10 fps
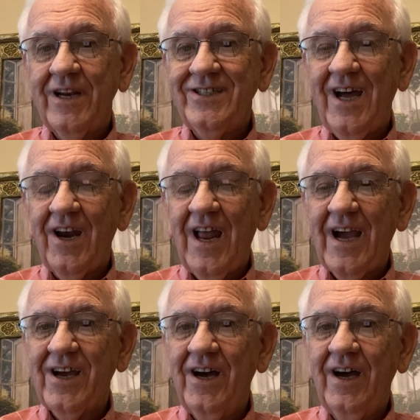That's not
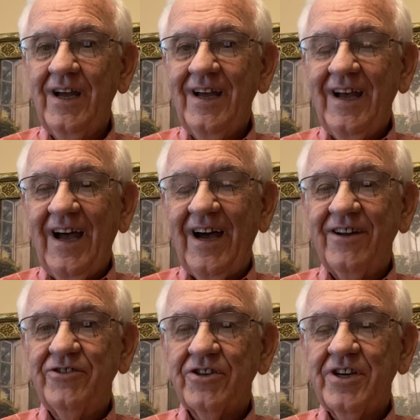like a
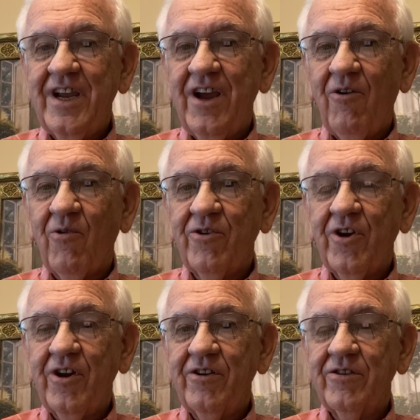uh, just an
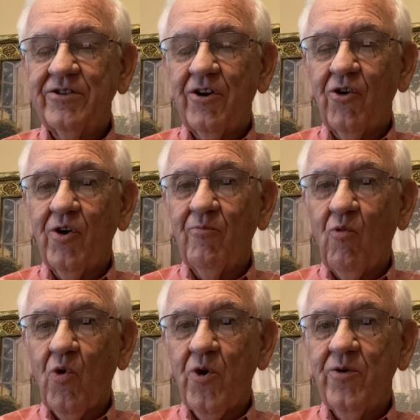ordinary
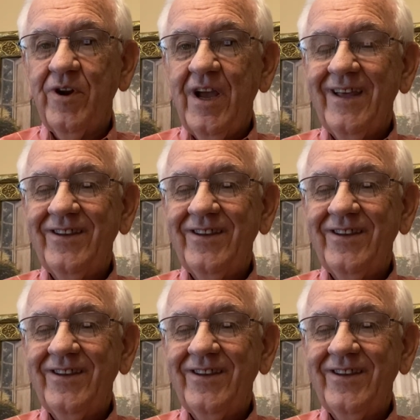term word.